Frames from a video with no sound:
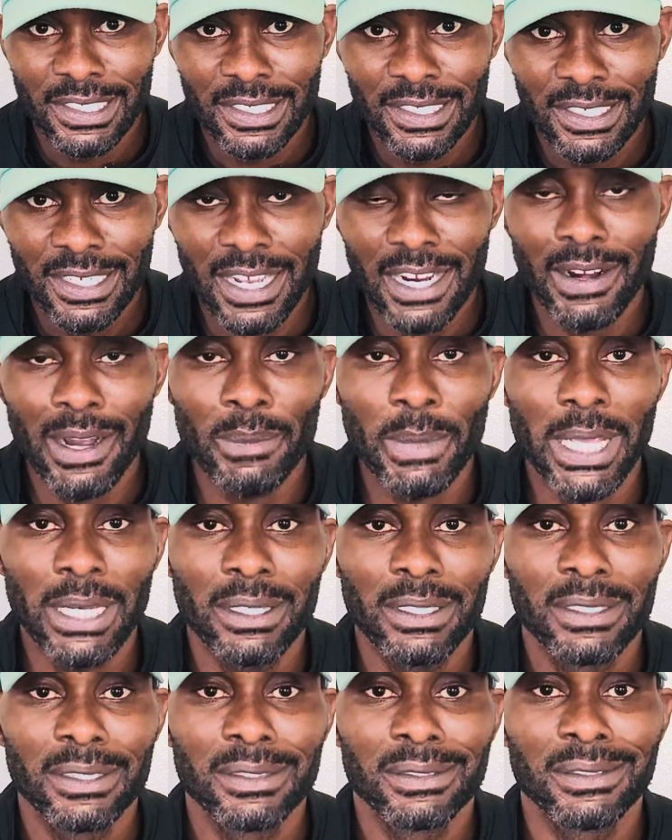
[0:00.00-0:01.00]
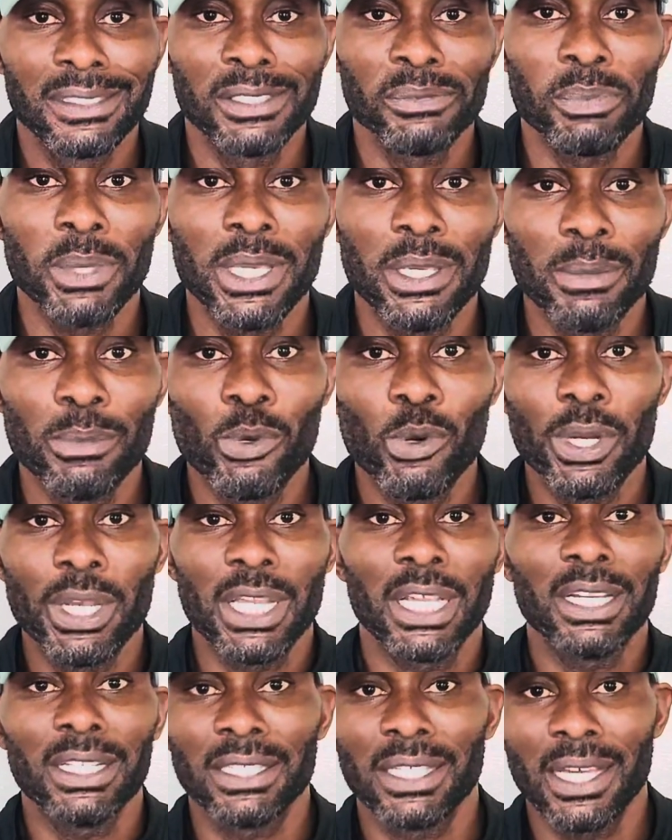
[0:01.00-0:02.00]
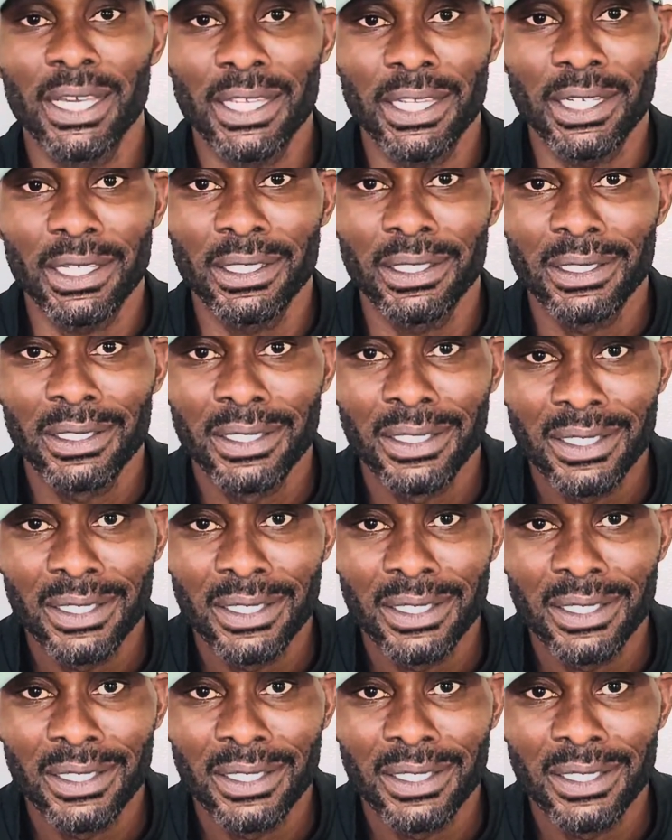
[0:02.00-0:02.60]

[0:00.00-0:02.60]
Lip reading: All right, man. It's me, your boy Nikolai Hill.